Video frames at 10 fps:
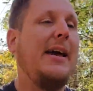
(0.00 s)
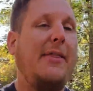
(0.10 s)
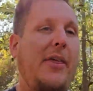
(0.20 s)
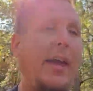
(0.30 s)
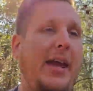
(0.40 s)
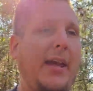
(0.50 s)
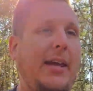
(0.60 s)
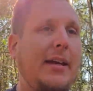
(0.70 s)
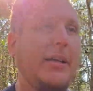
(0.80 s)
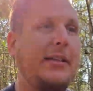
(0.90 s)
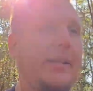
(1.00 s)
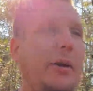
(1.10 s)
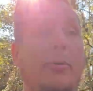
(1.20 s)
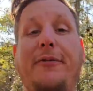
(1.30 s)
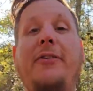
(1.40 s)
they they
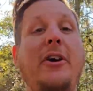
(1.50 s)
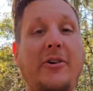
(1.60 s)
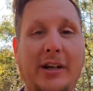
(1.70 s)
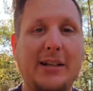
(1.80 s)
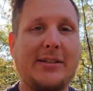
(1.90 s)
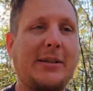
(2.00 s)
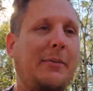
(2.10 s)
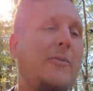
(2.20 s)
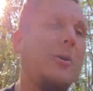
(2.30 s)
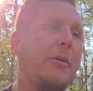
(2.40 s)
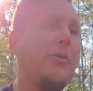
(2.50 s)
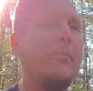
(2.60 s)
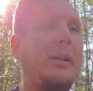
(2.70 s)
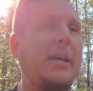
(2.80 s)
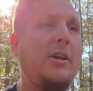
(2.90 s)
were furious for for
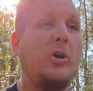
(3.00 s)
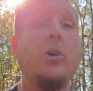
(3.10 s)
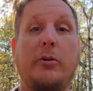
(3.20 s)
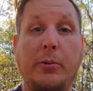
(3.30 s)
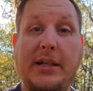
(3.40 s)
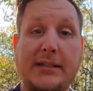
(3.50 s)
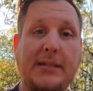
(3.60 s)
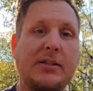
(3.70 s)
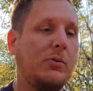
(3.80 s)
many good reasons.